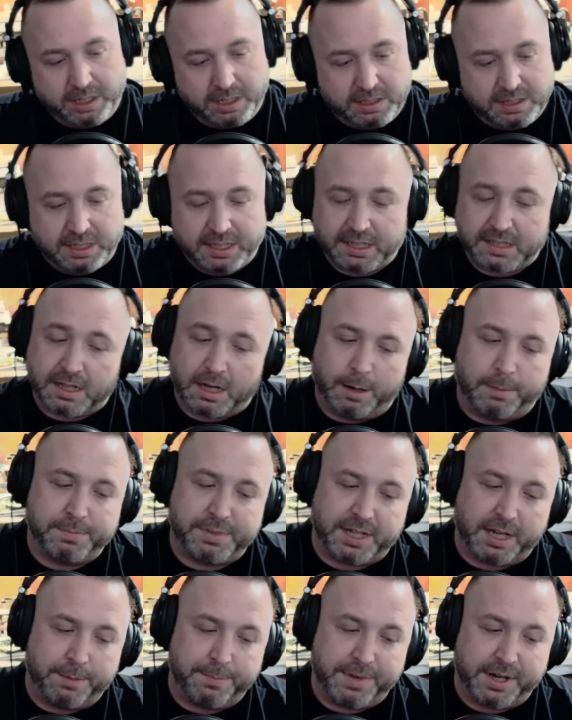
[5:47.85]
Like I said, I'm saying
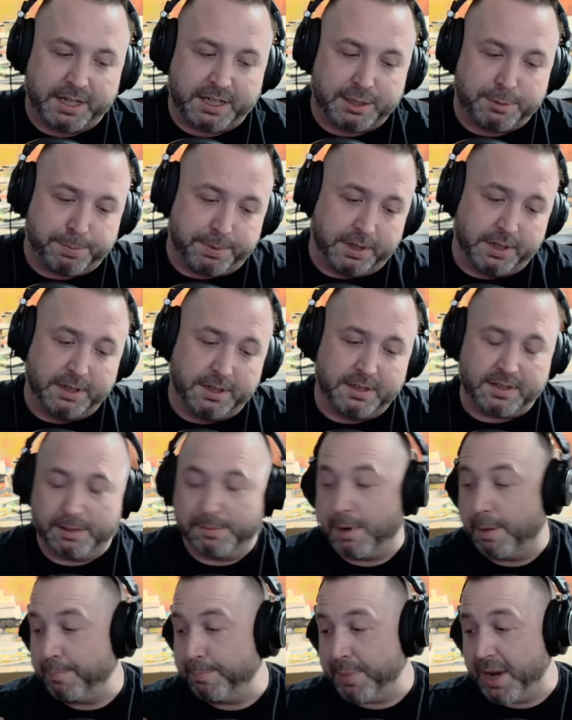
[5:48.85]
my experience. I'm not
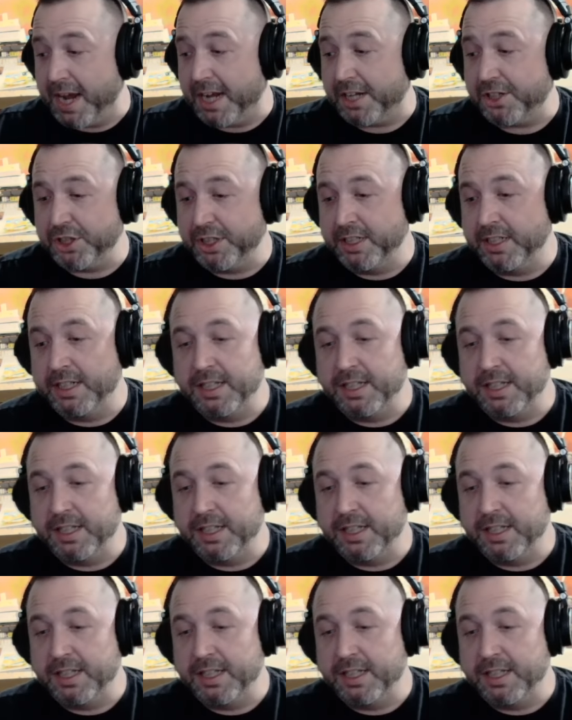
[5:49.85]
bashing.